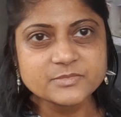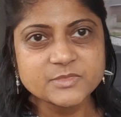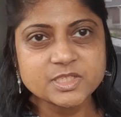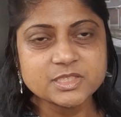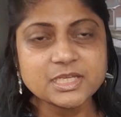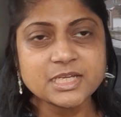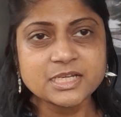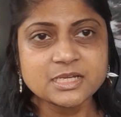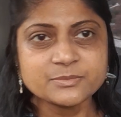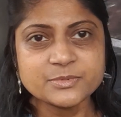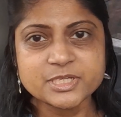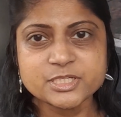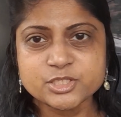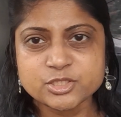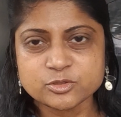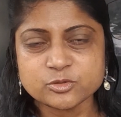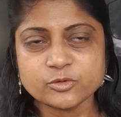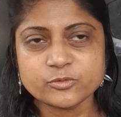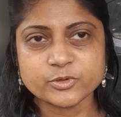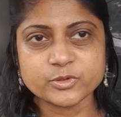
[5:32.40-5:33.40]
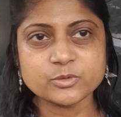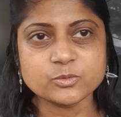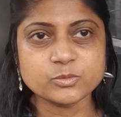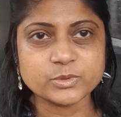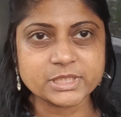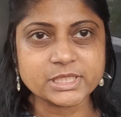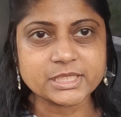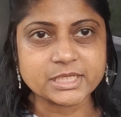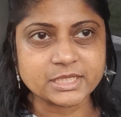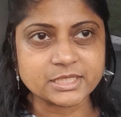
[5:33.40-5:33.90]
Like I mentioned, over the
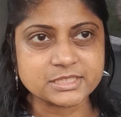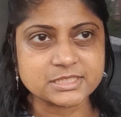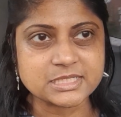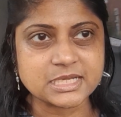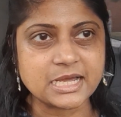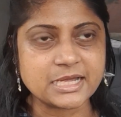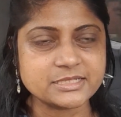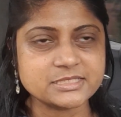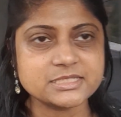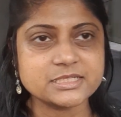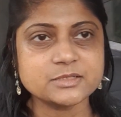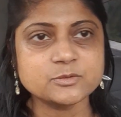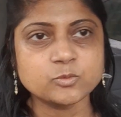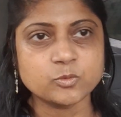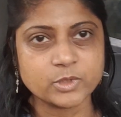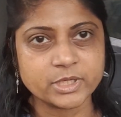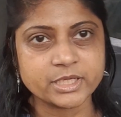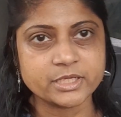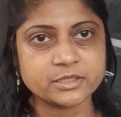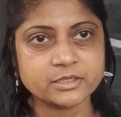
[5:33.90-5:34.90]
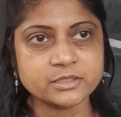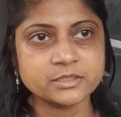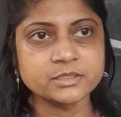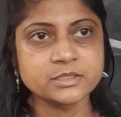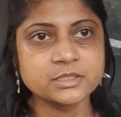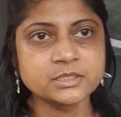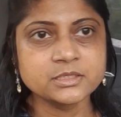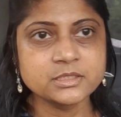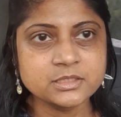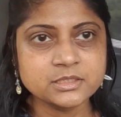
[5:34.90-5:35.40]
weekend I did
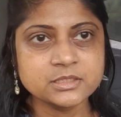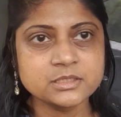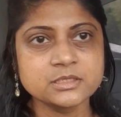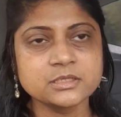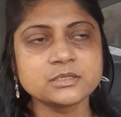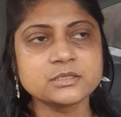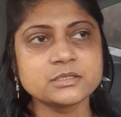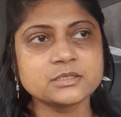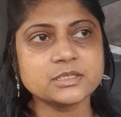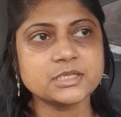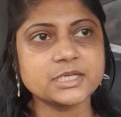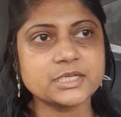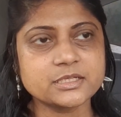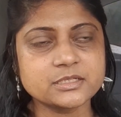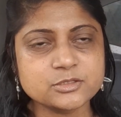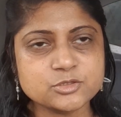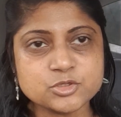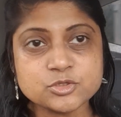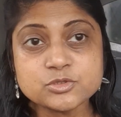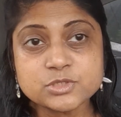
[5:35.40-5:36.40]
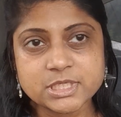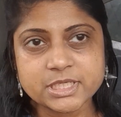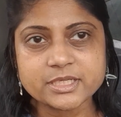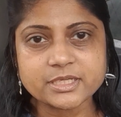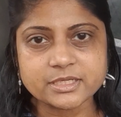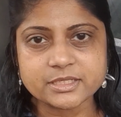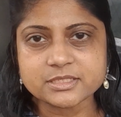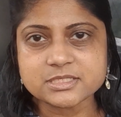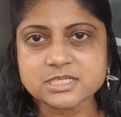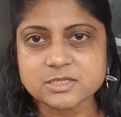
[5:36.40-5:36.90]
win like 2
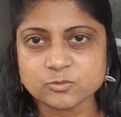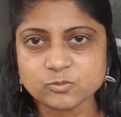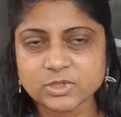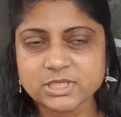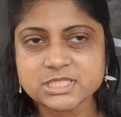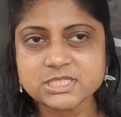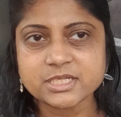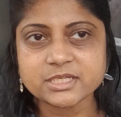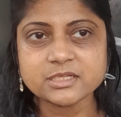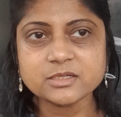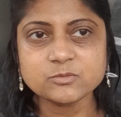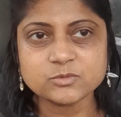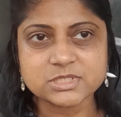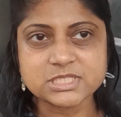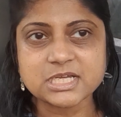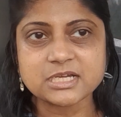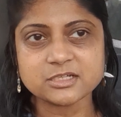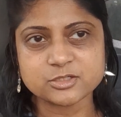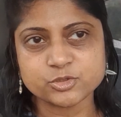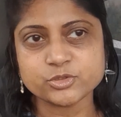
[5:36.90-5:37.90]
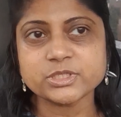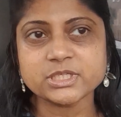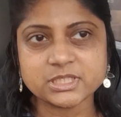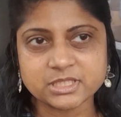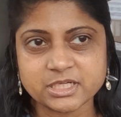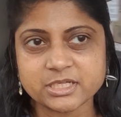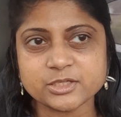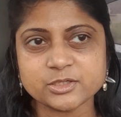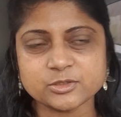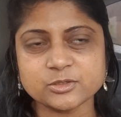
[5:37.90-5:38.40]
tickets, and 1 ticket was actually
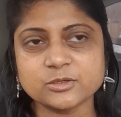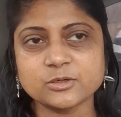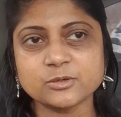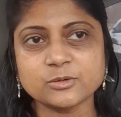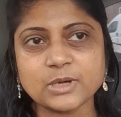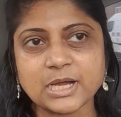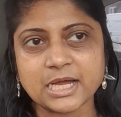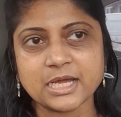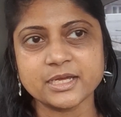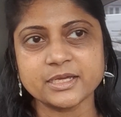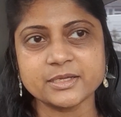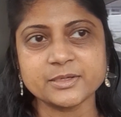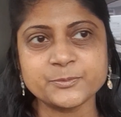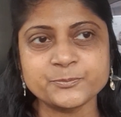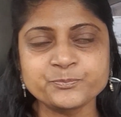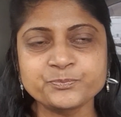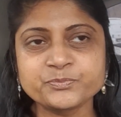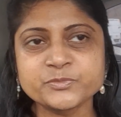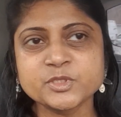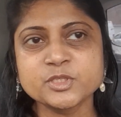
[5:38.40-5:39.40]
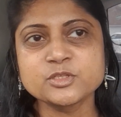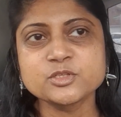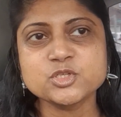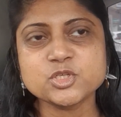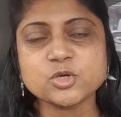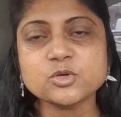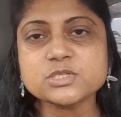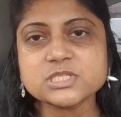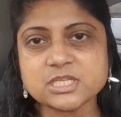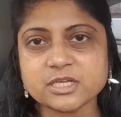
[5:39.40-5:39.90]
like, you know, I
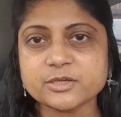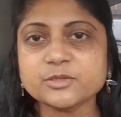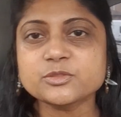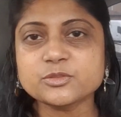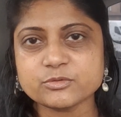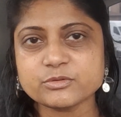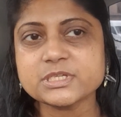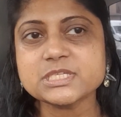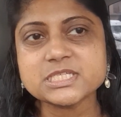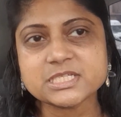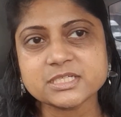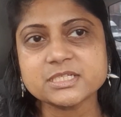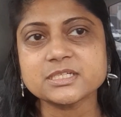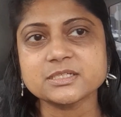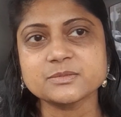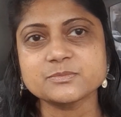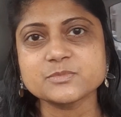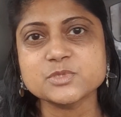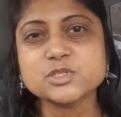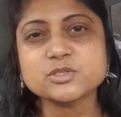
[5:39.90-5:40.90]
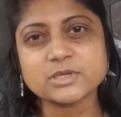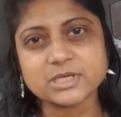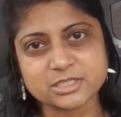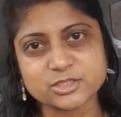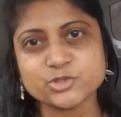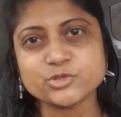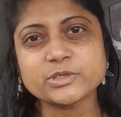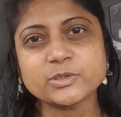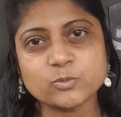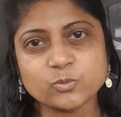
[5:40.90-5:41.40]
chose like 3 teams to
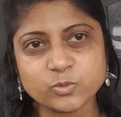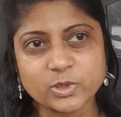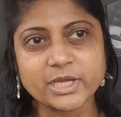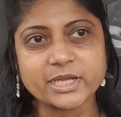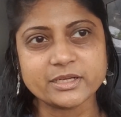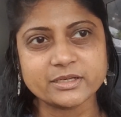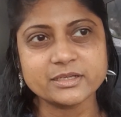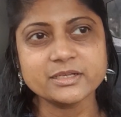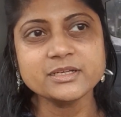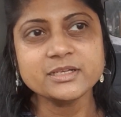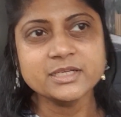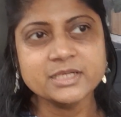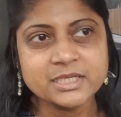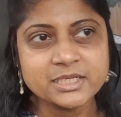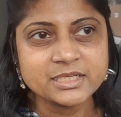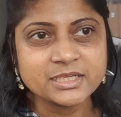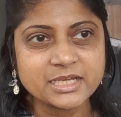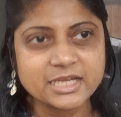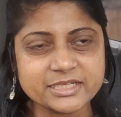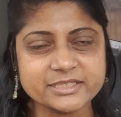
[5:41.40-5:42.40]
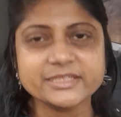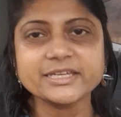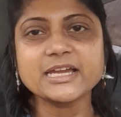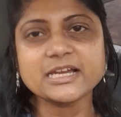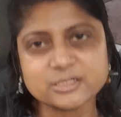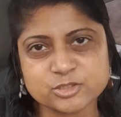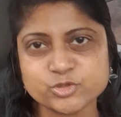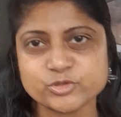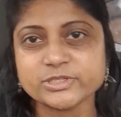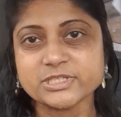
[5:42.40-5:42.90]
actually win, and they
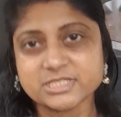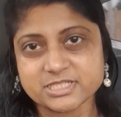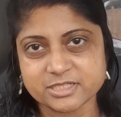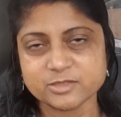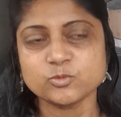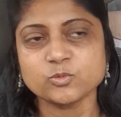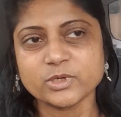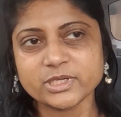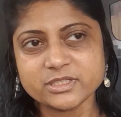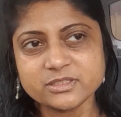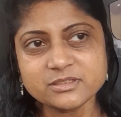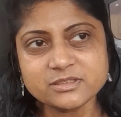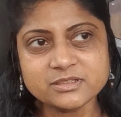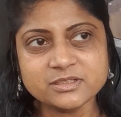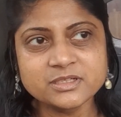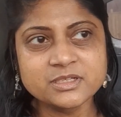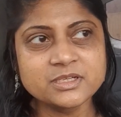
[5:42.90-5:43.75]
actually did win.